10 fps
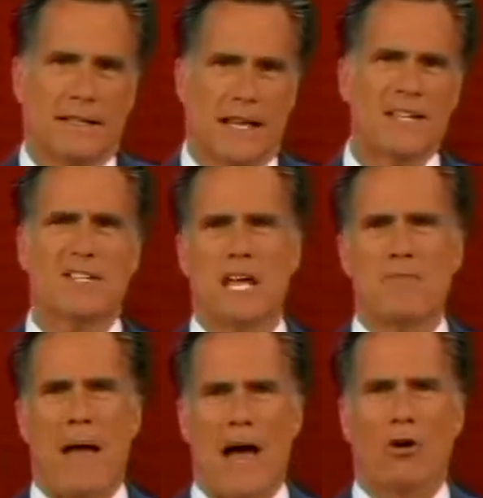Let's
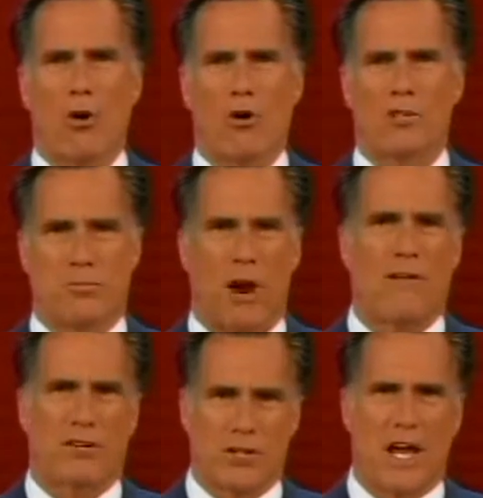keep Al Gore's
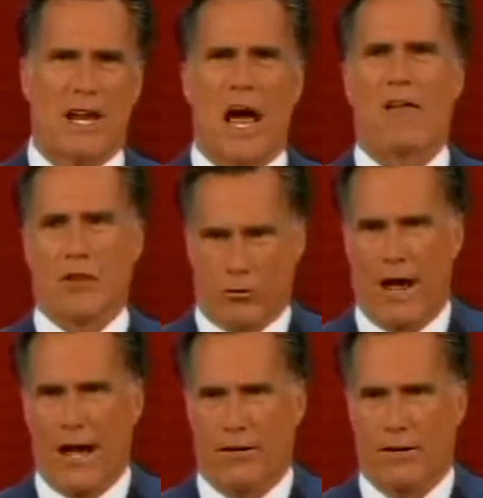private jet on the
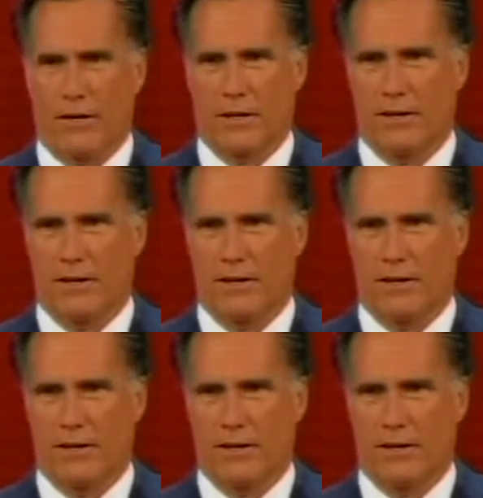ground.